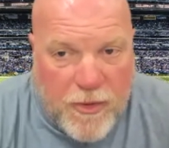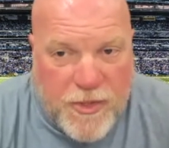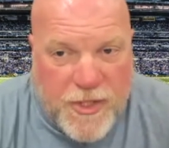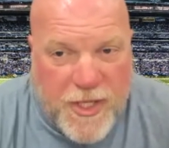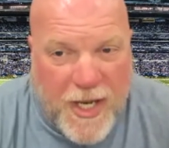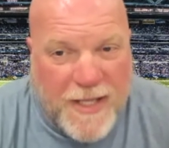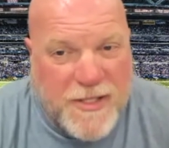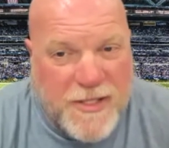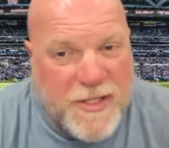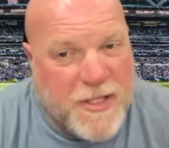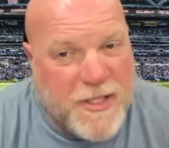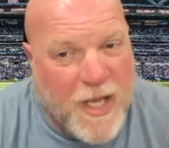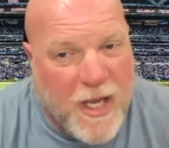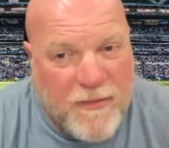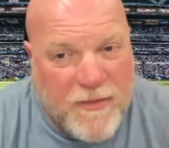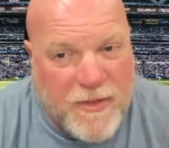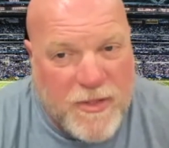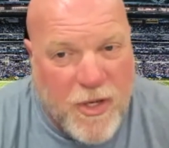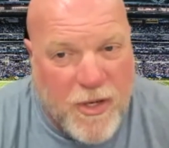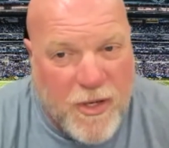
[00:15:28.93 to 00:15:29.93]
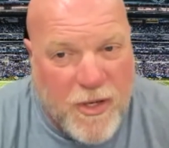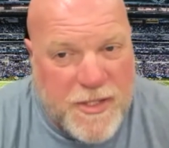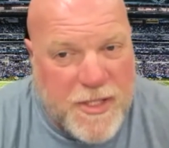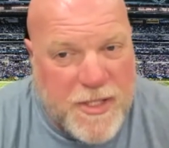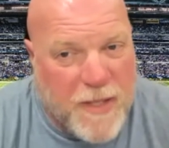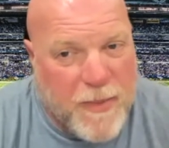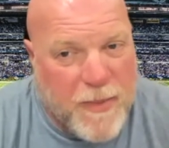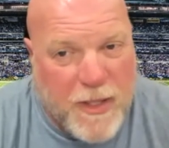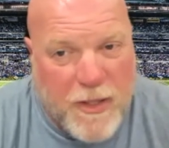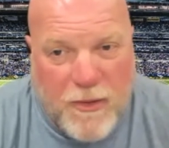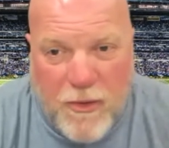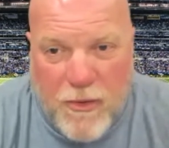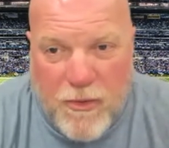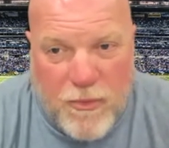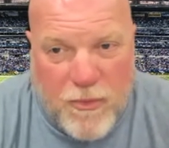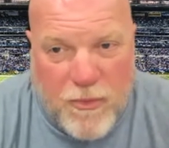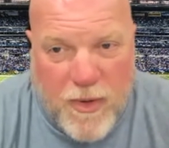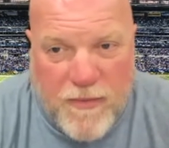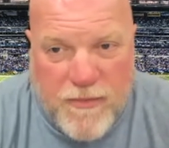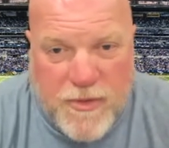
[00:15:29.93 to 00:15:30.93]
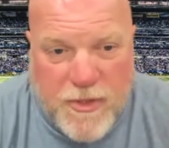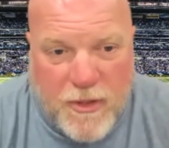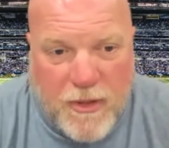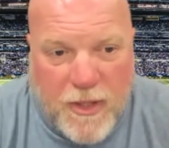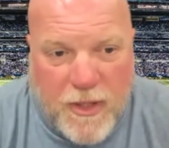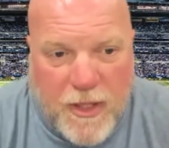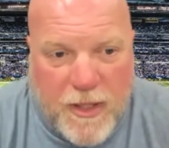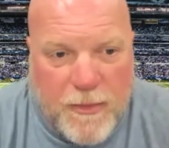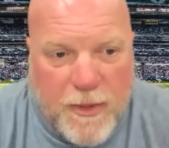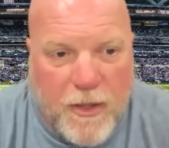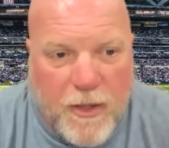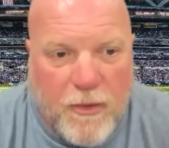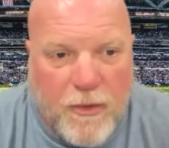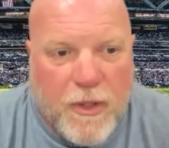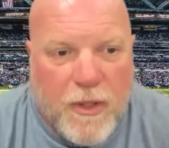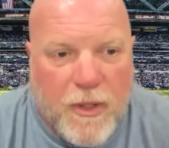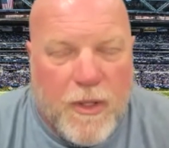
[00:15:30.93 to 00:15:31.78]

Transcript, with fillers: Jackson's kind of a toss up. I don't know the Ravens are going to let him go,